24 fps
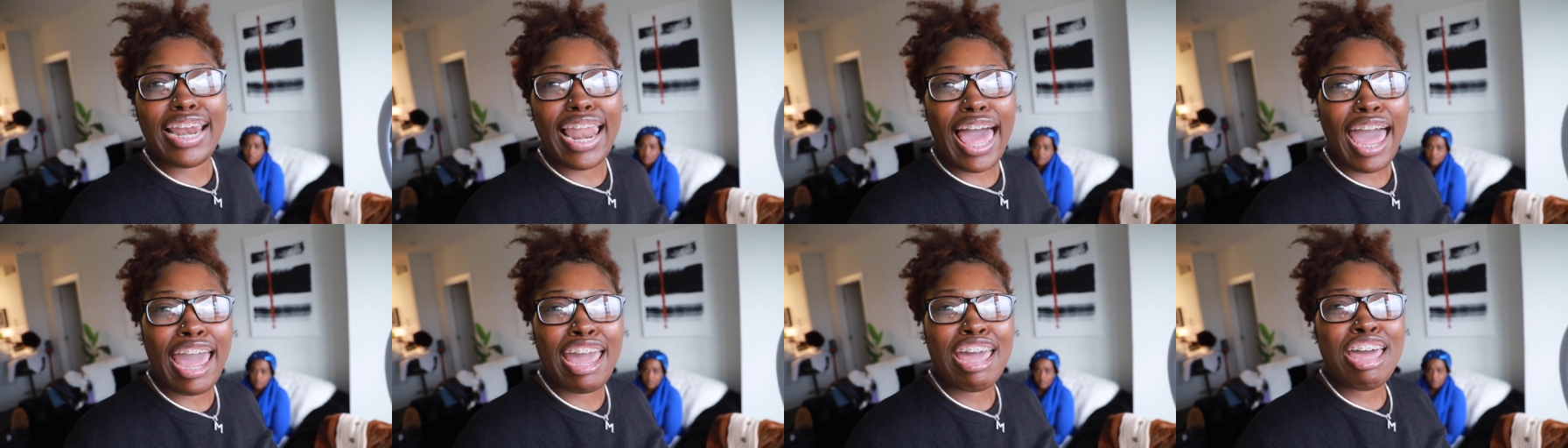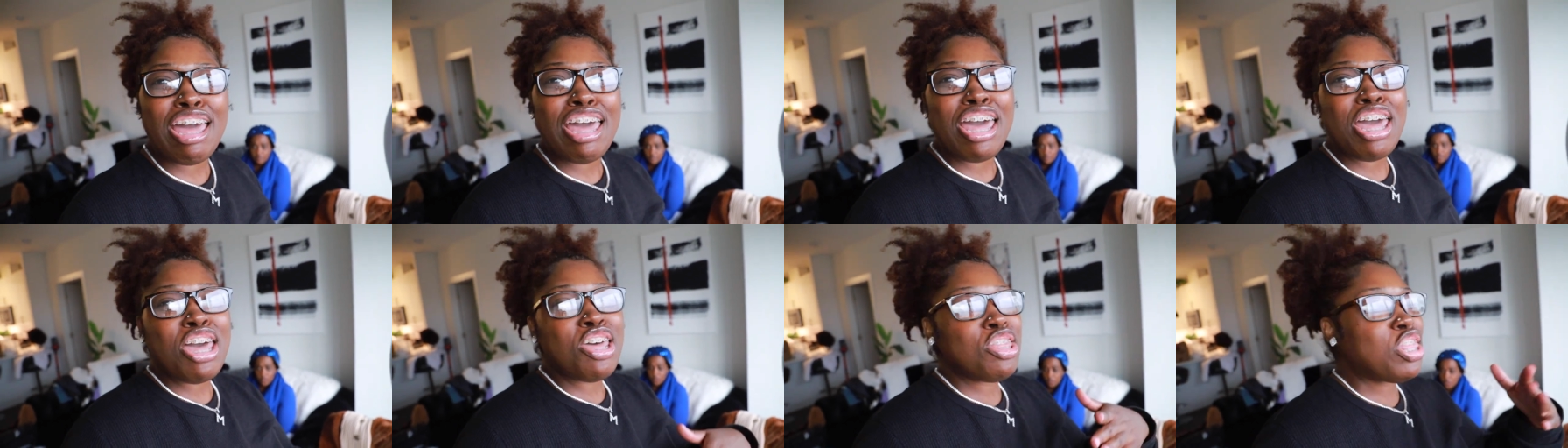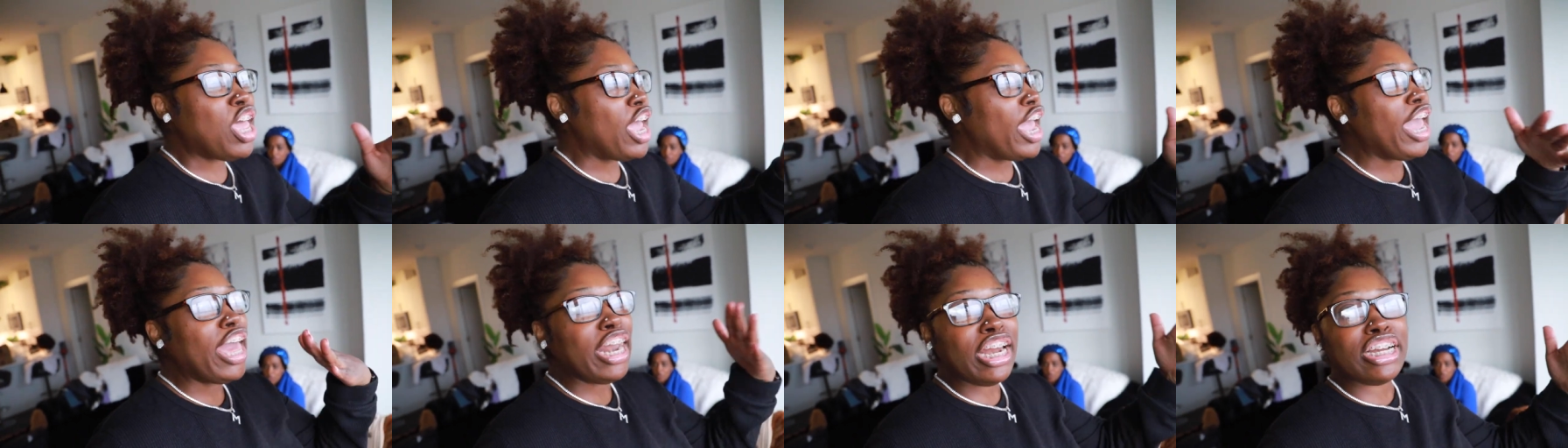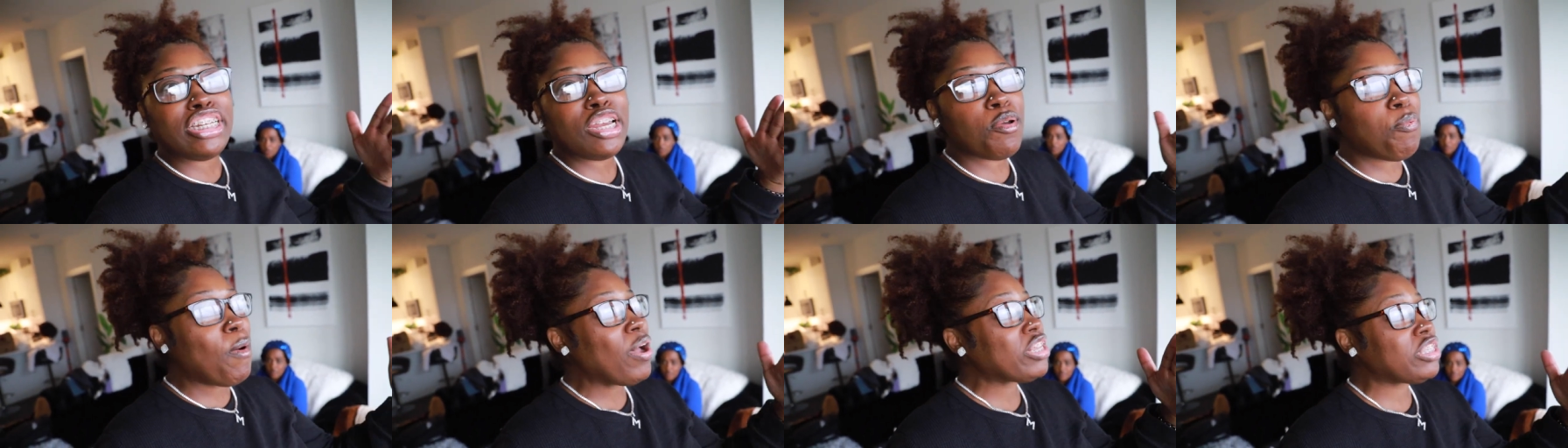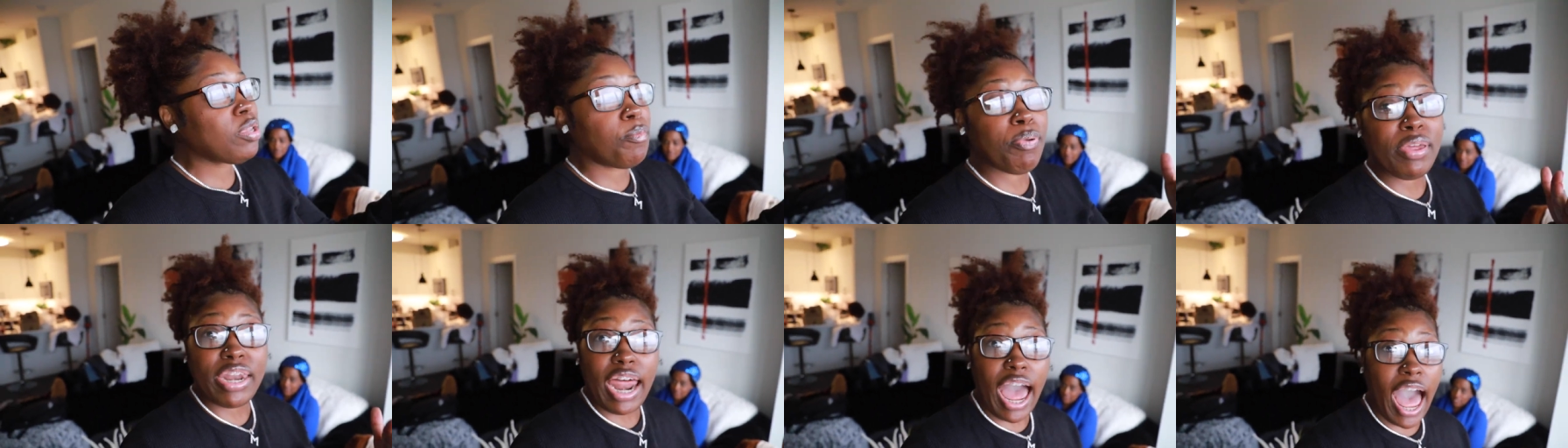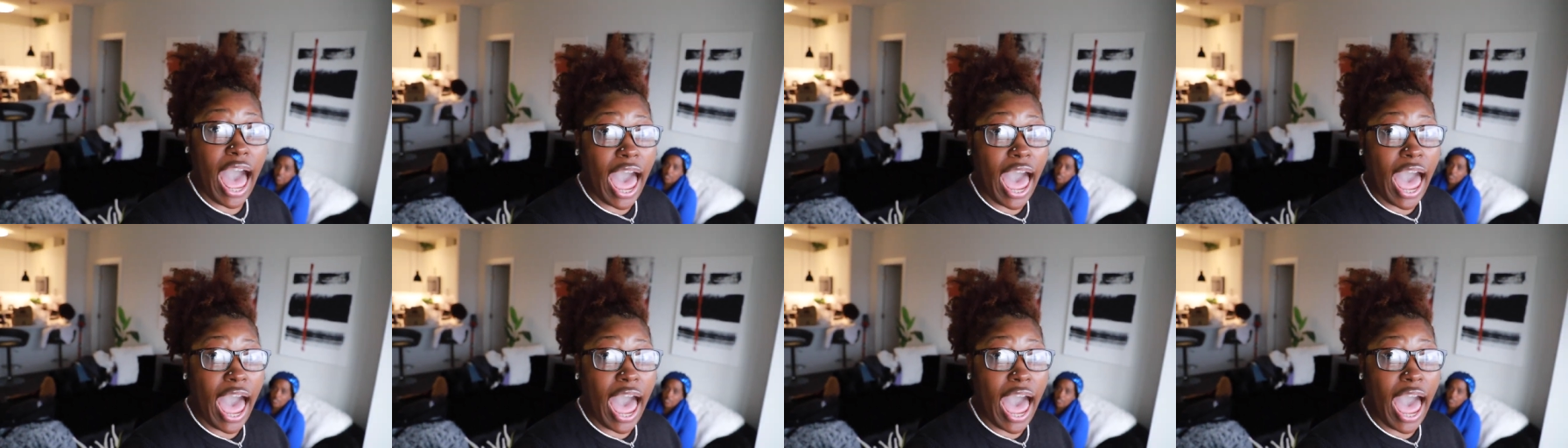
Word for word: Like, the energy supposed to be the